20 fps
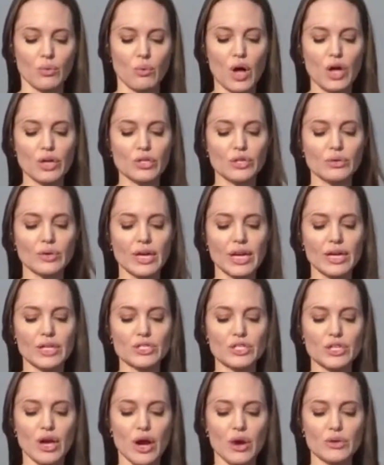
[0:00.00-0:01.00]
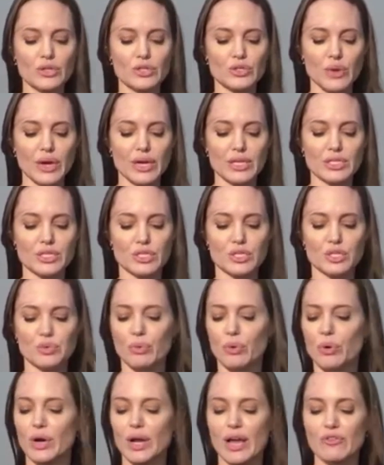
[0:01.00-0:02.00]
While UNHCR is ready to
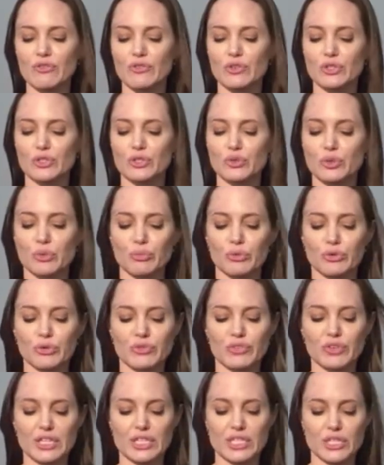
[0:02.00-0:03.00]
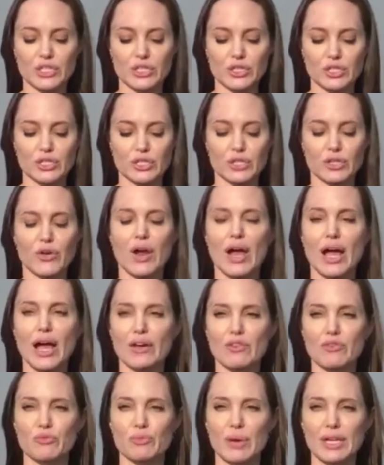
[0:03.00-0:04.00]
support efforts to improve conditions, there
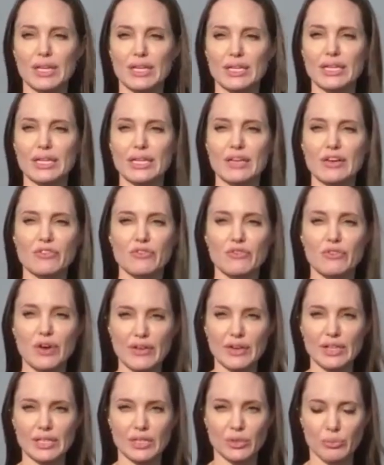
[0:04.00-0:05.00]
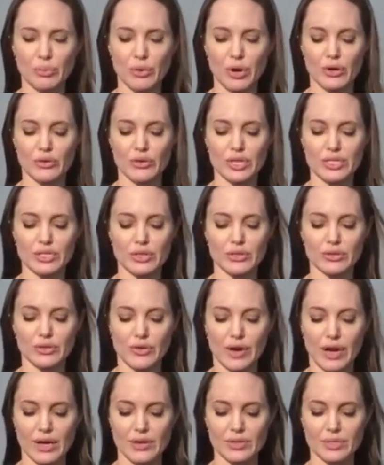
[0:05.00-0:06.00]
have been very little progress on
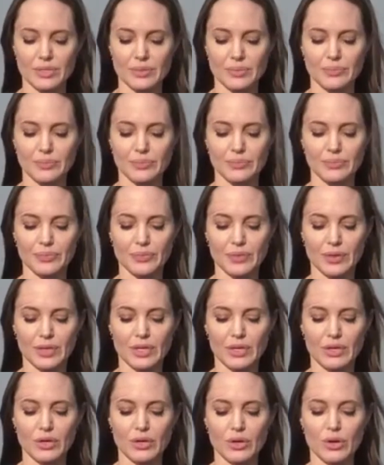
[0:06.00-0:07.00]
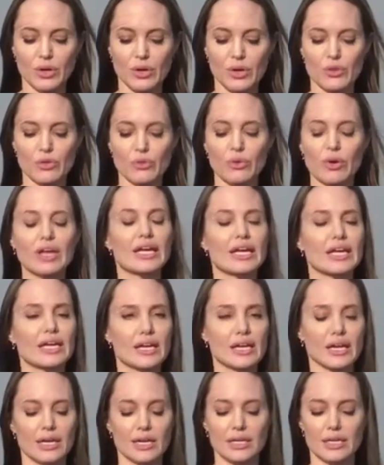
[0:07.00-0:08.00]
the ground. The
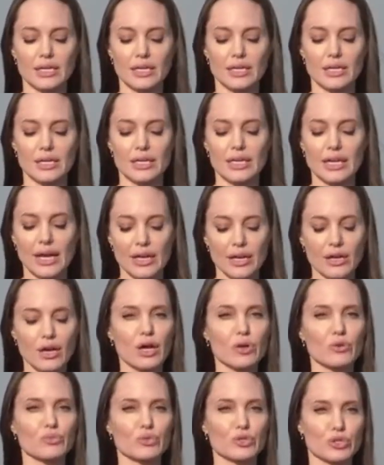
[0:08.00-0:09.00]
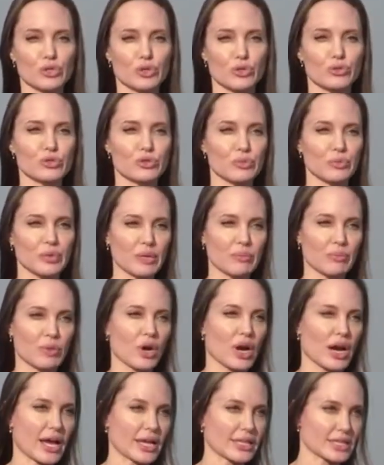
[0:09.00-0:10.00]
Rohingya cannot return to
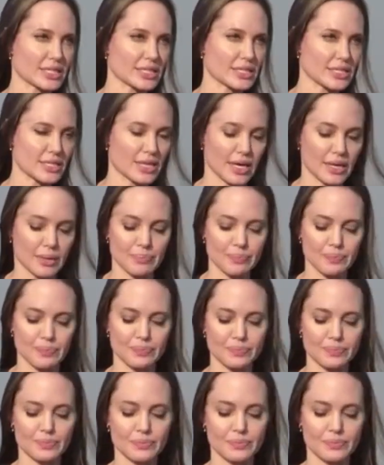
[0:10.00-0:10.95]
Myanmar at this time.